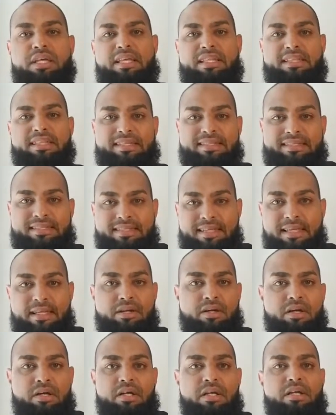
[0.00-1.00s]
The
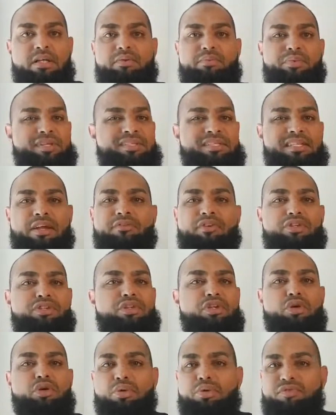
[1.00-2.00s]
Seerah, it was never to
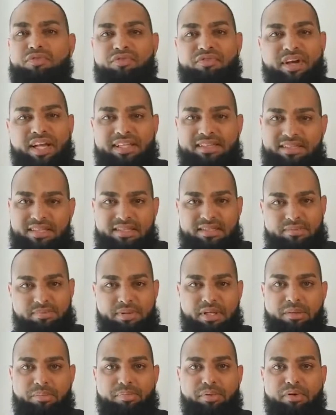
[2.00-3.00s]
go and fight these
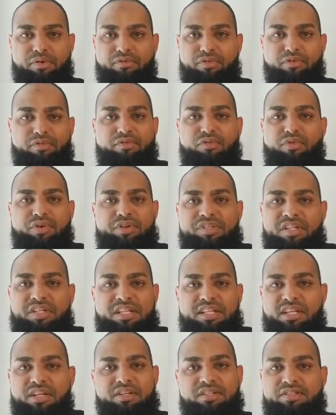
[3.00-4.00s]
people. For 14
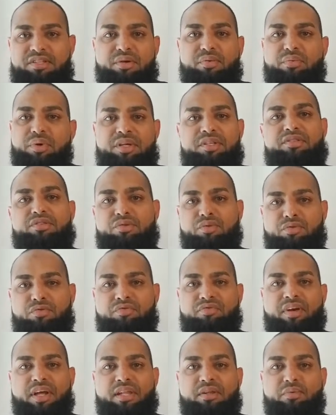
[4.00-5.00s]
years, there was no
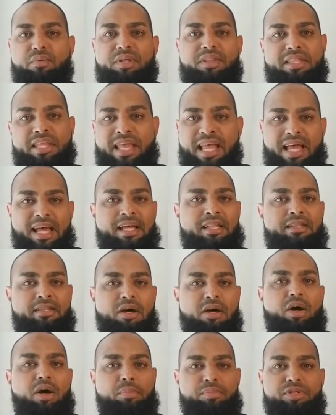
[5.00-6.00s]
fight. When they had the
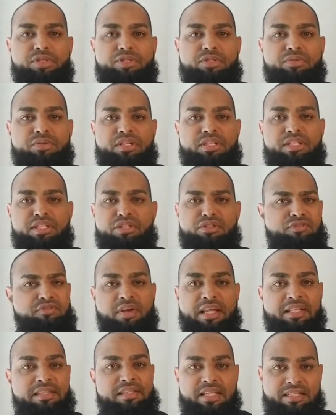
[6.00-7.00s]
opportunity to
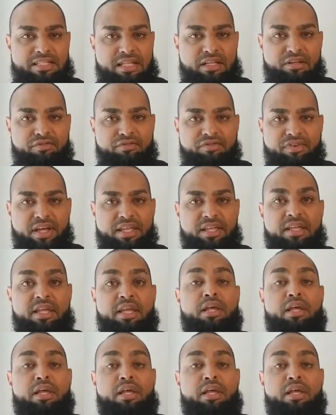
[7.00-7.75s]
fight, they didn't fight.